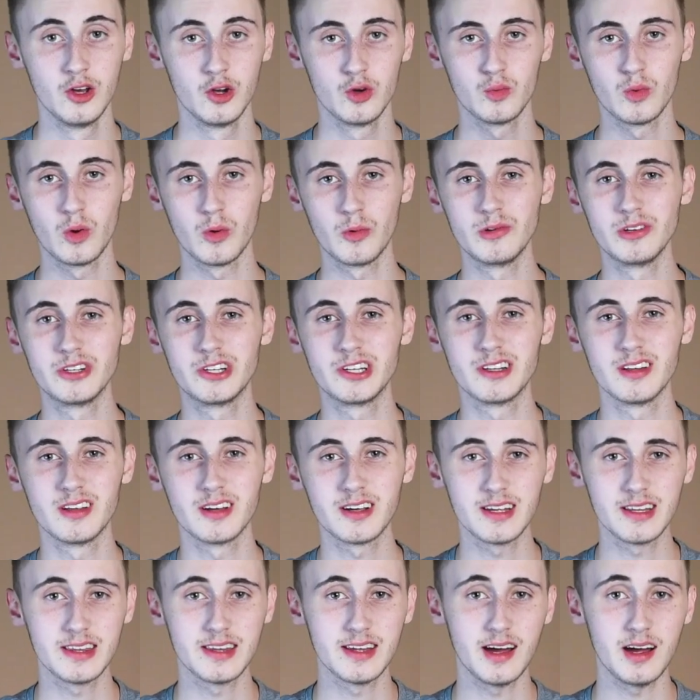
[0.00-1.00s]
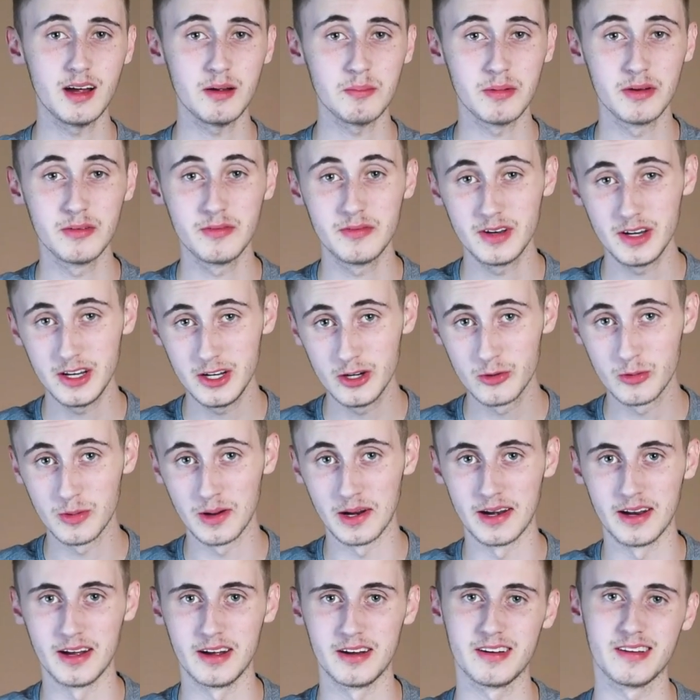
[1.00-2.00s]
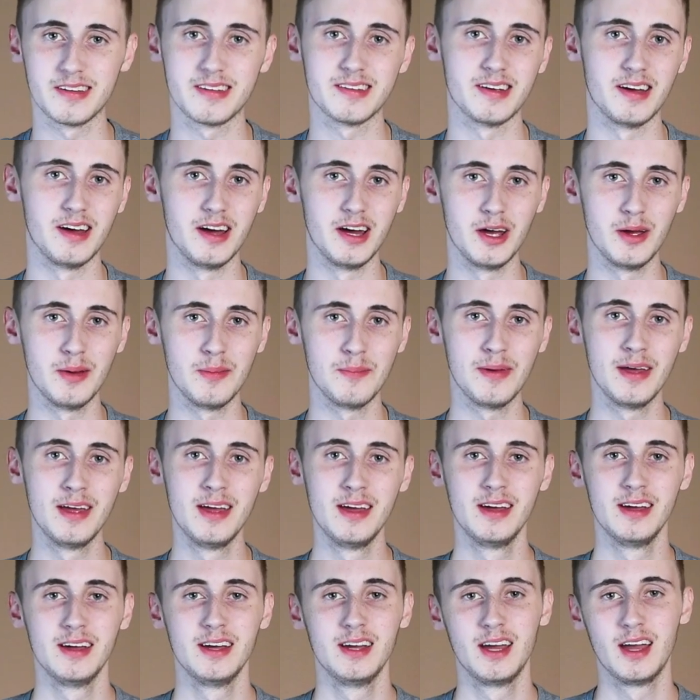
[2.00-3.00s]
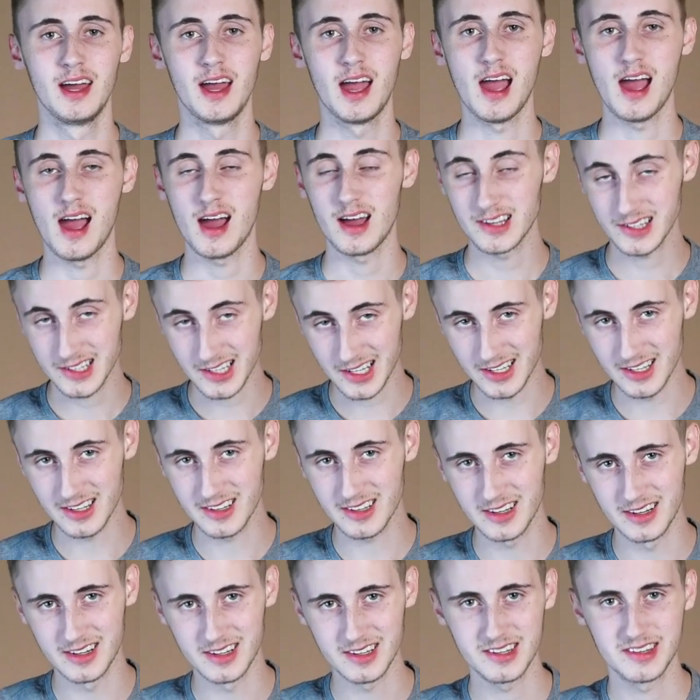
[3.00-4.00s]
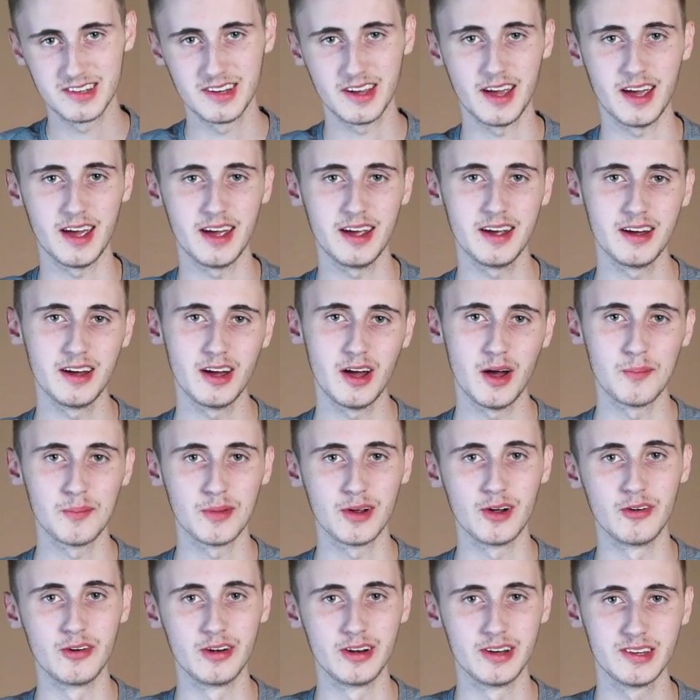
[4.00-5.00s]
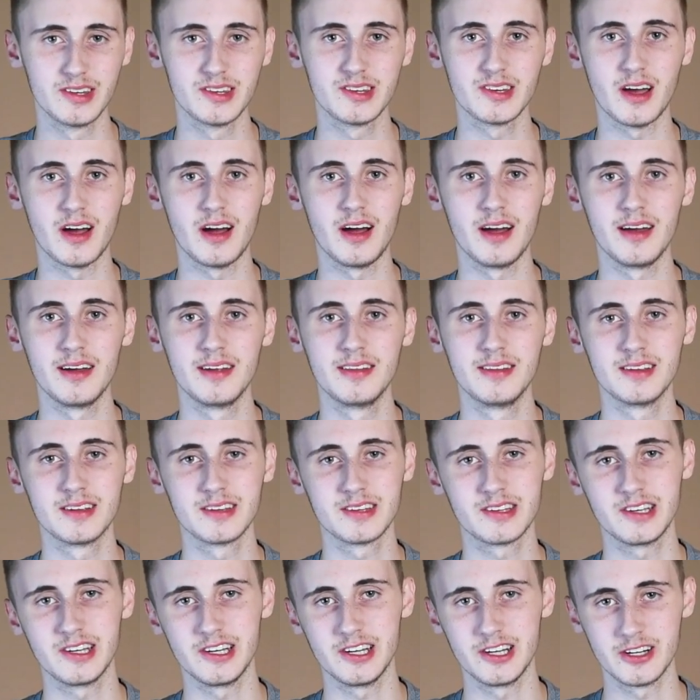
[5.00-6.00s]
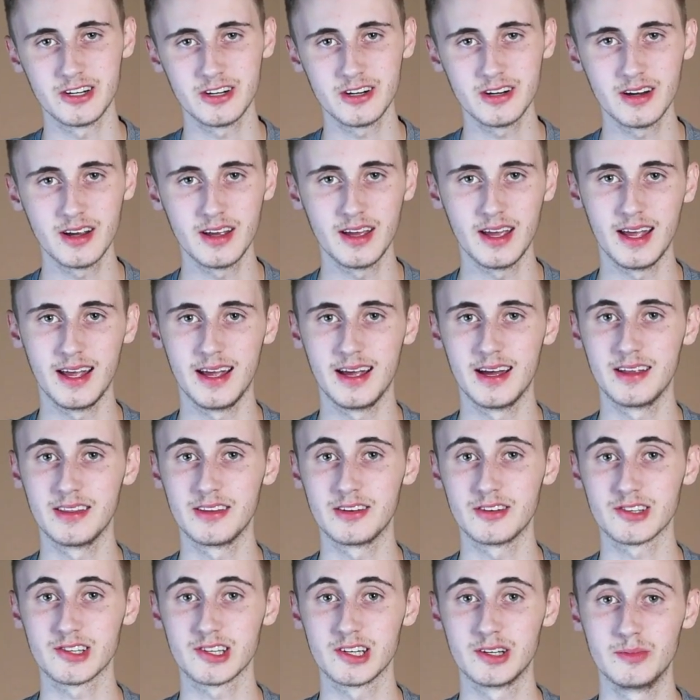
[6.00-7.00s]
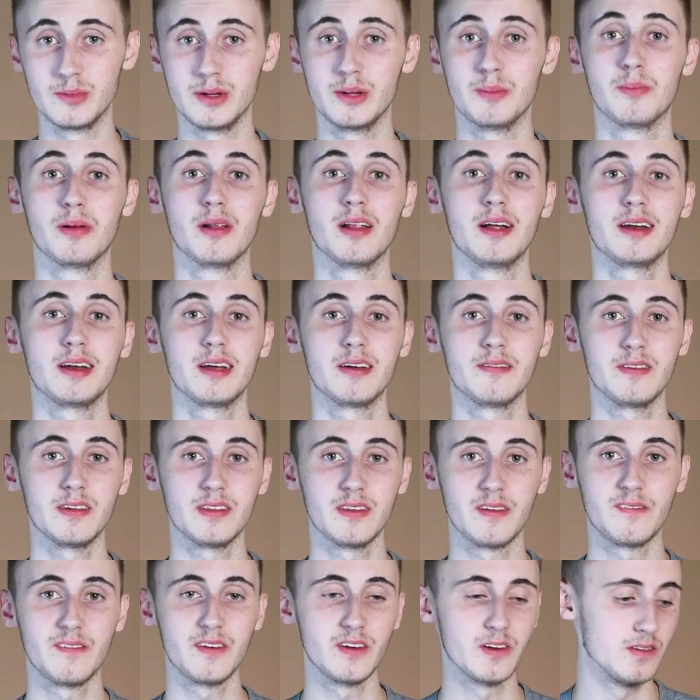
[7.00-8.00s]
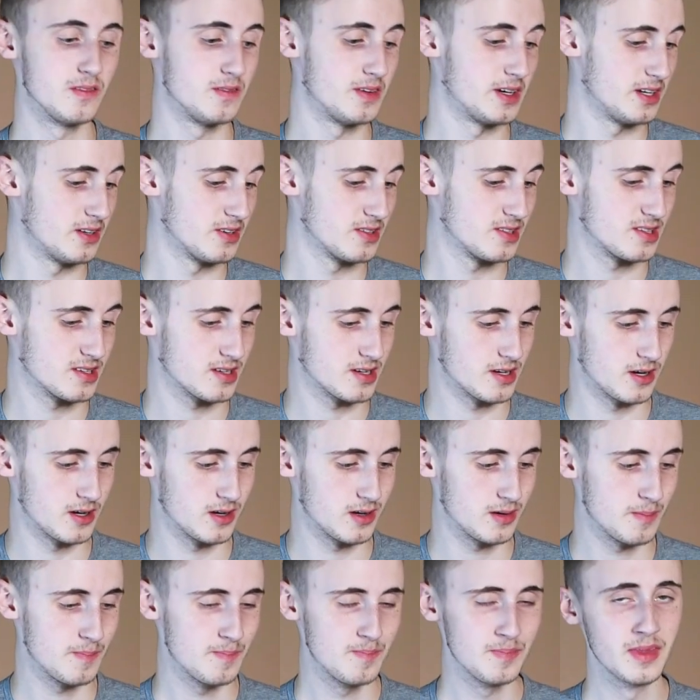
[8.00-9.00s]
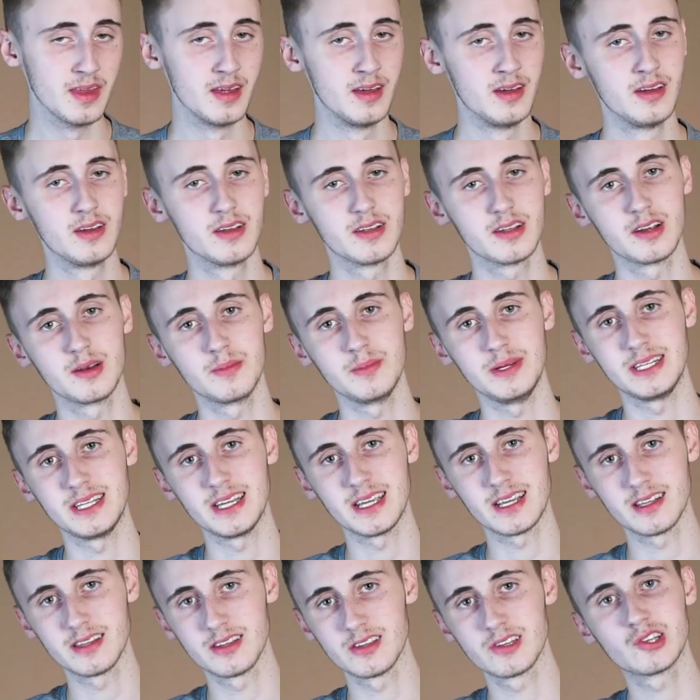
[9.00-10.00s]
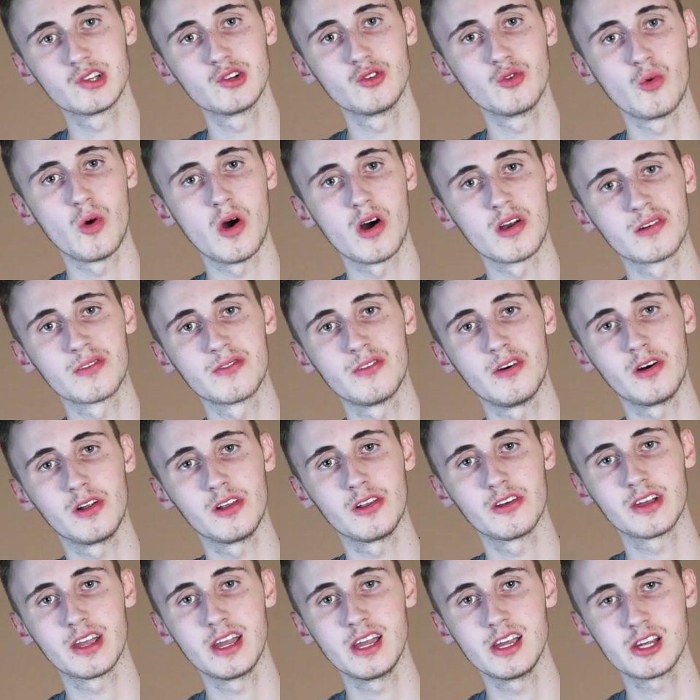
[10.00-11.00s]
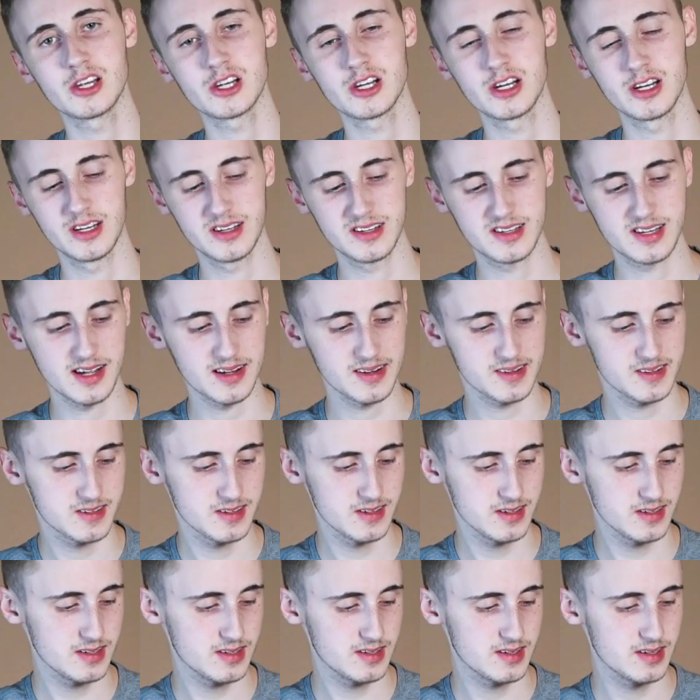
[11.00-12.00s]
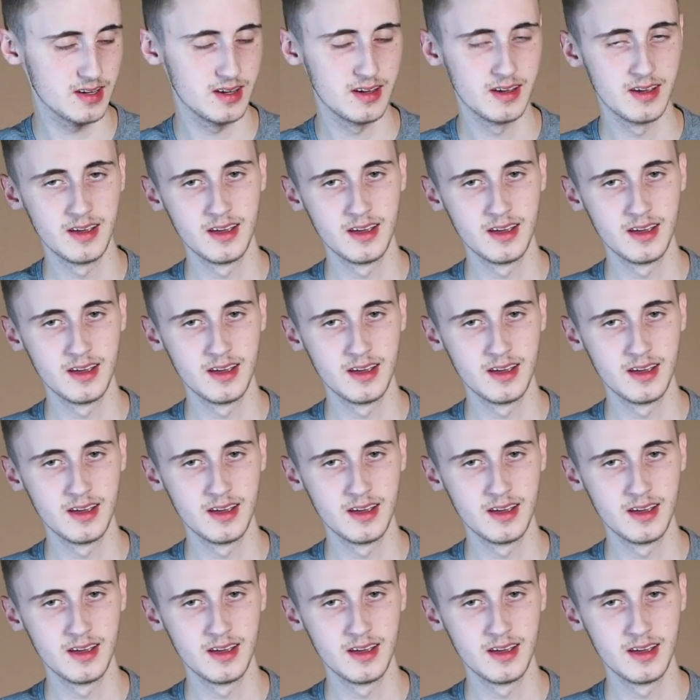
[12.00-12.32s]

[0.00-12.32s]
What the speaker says: Well, would you look at that? My video ran out of time. As I was gonna say, I'm going to Zion this year and there's gonna be plenty of in the field videos to come. I'm gonna be taking this to a waterfall location in Texas,